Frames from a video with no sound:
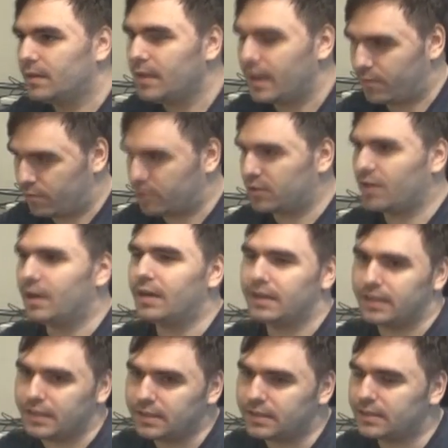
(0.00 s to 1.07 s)
Yeah, it was on a
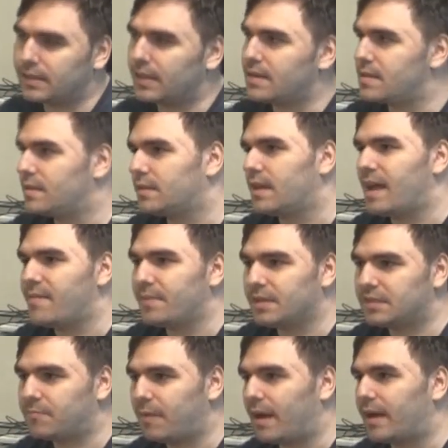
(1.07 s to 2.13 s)
lease, and the time
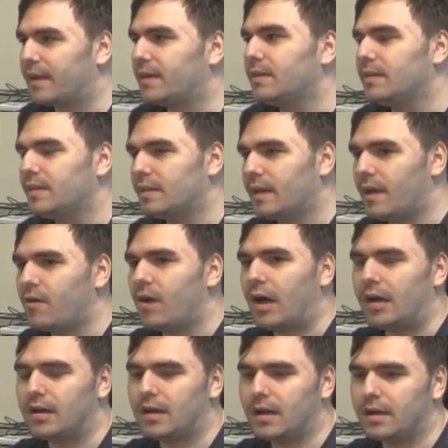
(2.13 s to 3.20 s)
expired, and now
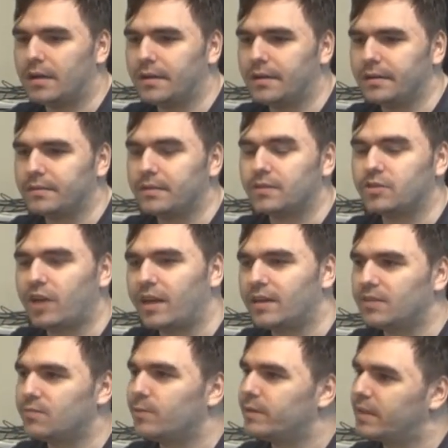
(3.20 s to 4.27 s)
Hong Kong, the
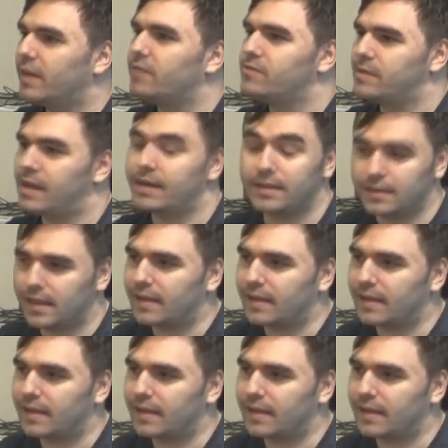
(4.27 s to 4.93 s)
Chinese will tell you that it